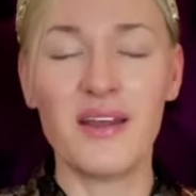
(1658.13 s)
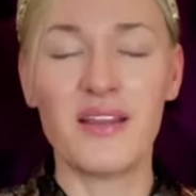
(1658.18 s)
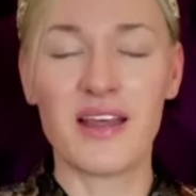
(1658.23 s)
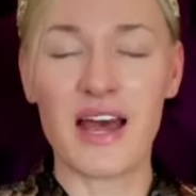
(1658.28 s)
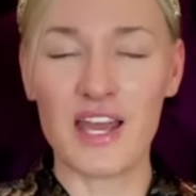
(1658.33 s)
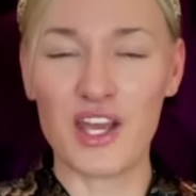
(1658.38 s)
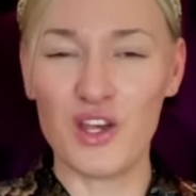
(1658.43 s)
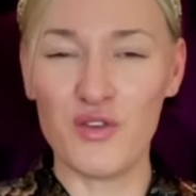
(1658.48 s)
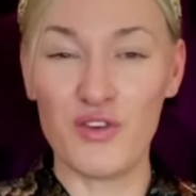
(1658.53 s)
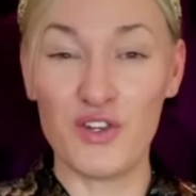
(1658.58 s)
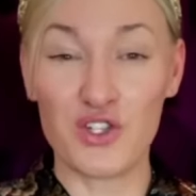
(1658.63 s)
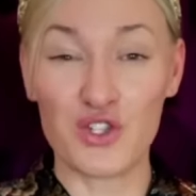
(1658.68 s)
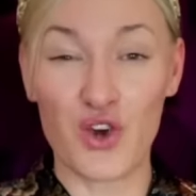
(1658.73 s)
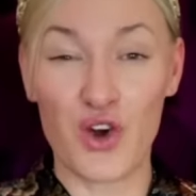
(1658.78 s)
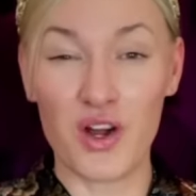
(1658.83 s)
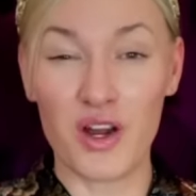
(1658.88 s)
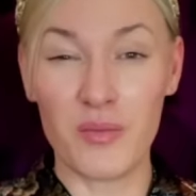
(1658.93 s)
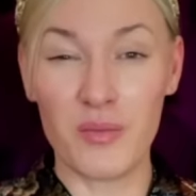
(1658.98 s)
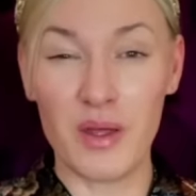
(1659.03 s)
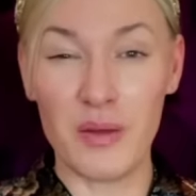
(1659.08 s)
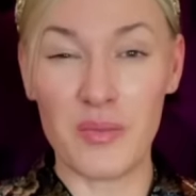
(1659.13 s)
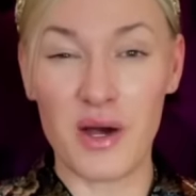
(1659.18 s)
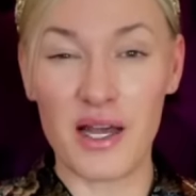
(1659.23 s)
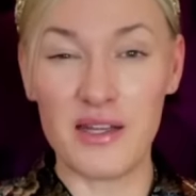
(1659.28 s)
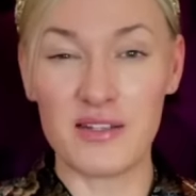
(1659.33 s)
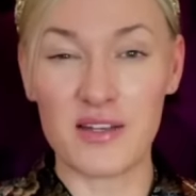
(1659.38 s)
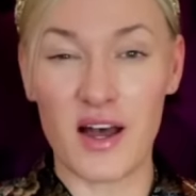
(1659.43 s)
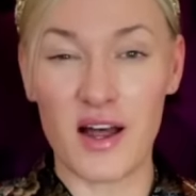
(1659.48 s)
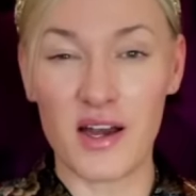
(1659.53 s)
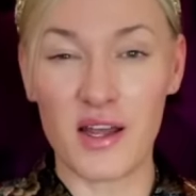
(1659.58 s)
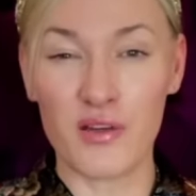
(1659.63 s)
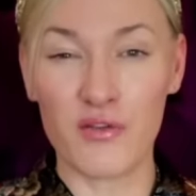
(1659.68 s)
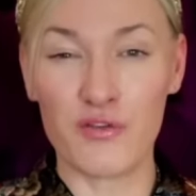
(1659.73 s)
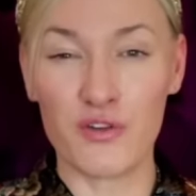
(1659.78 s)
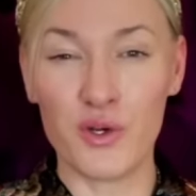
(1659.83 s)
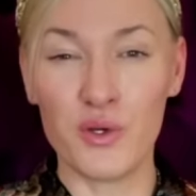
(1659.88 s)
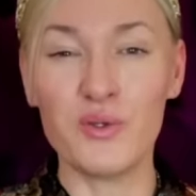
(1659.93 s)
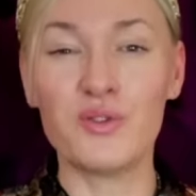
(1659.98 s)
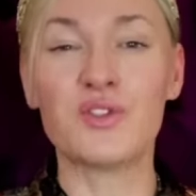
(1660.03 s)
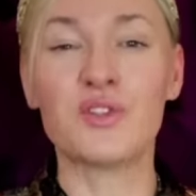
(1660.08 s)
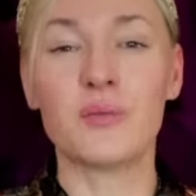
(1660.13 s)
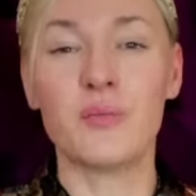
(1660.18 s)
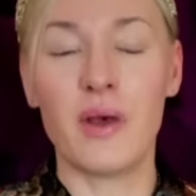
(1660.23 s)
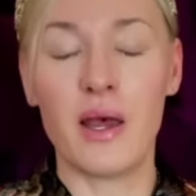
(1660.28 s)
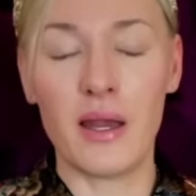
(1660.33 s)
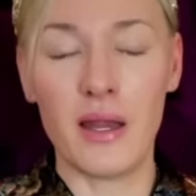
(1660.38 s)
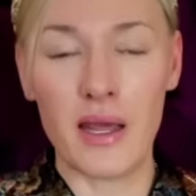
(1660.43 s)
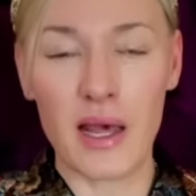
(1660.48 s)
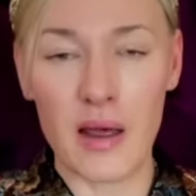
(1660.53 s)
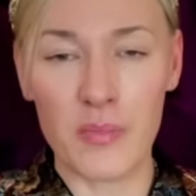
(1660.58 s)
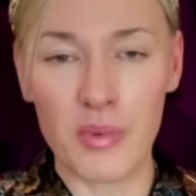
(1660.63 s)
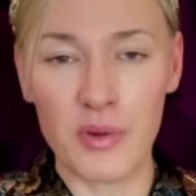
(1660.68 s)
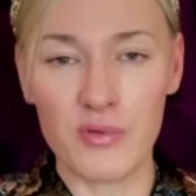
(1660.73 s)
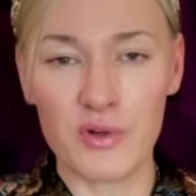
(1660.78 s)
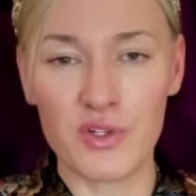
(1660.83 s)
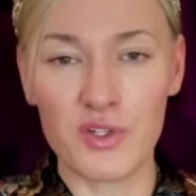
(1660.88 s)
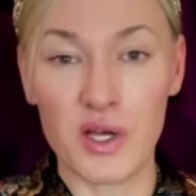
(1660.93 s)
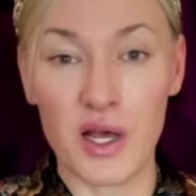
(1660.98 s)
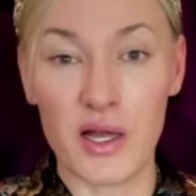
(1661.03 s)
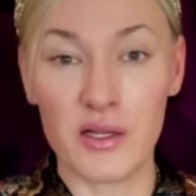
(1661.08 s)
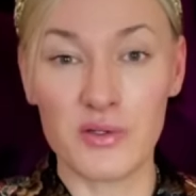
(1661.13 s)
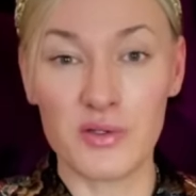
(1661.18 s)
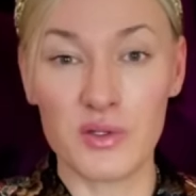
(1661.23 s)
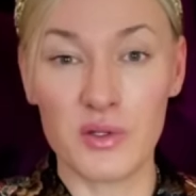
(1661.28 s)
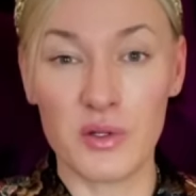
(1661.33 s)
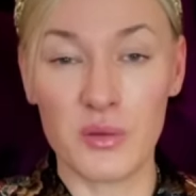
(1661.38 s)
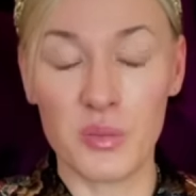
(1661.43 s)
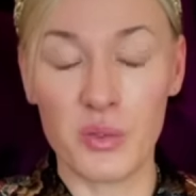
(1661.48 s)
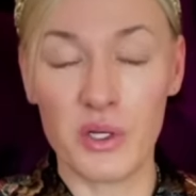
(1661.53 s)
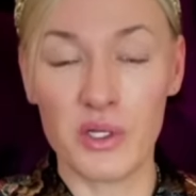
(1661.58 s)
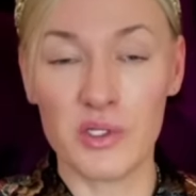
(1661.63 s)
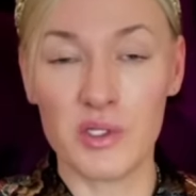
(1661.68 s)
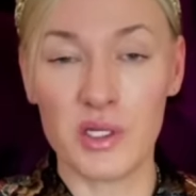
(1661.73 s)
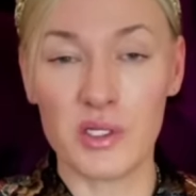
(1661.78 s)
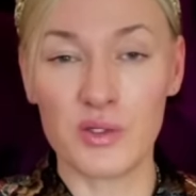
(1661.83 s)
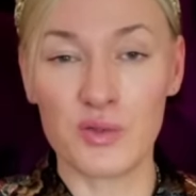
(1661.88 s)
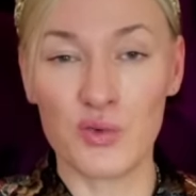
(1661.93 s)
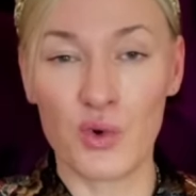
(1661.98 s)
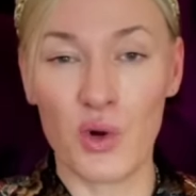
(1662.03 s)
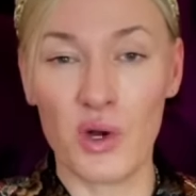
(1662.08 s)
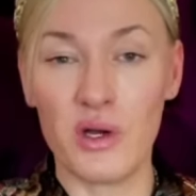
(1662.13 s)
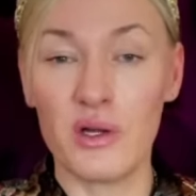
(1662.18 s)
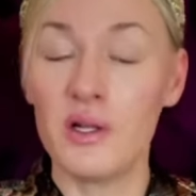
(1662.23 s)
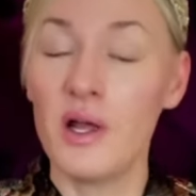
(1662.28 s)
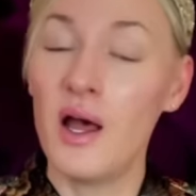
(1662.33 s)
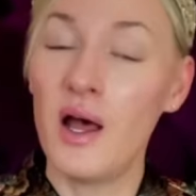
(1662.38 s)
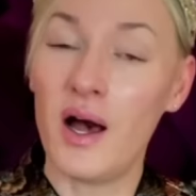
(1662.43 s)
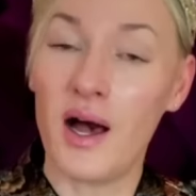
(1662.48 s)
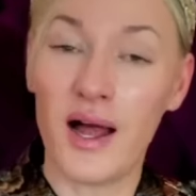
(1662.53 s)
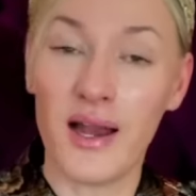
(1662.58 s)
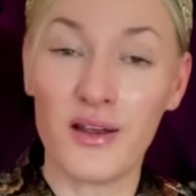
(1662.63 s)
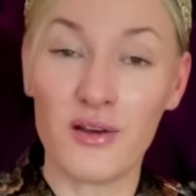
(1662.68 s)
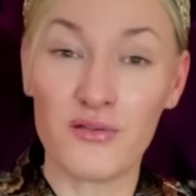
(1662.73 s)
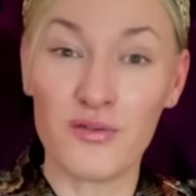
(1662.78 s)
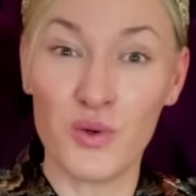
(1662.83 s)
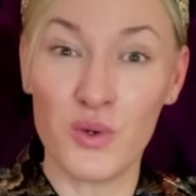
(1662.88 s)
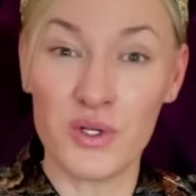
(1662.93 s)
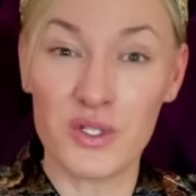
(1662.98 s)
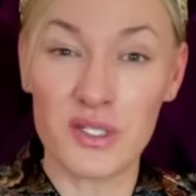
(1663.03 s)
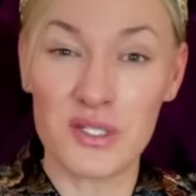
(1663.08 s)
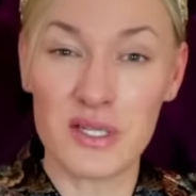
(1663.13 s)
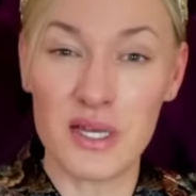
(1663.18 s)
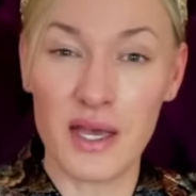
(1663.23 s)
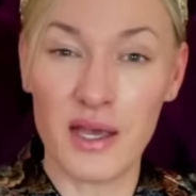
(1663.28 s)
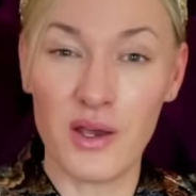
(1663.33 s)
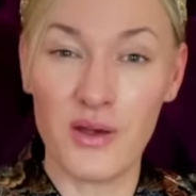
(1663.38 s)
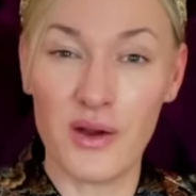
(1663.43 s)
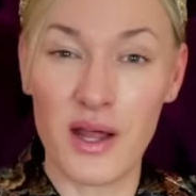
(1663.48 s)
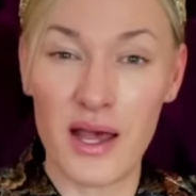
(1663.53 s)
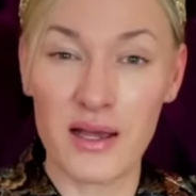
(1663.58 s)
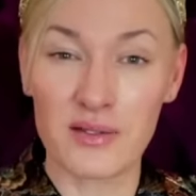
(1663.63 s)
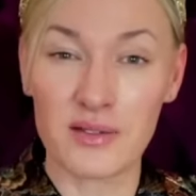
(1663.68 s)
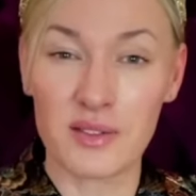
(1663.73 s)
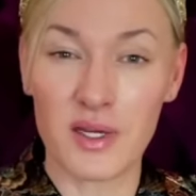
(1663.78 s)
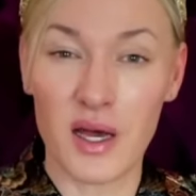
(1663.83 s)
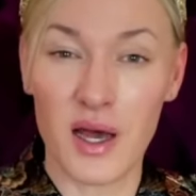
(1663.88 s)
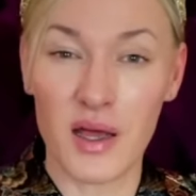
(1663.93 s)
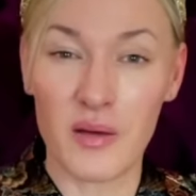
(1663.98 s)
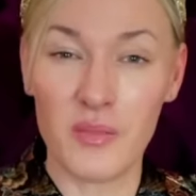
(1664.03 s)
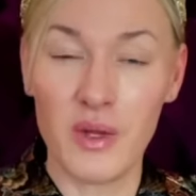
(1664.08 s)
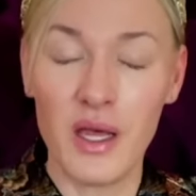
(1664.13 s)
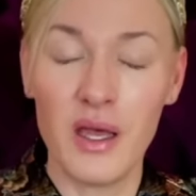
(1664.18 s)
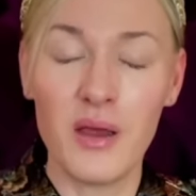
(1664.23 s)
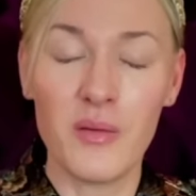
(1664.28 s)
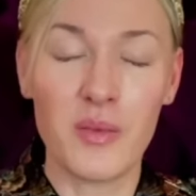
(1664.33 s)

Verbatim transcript: Thank you for joining me, my darling fruits. Many happy returns to the Princess Royal. I look forward to seeing you next time.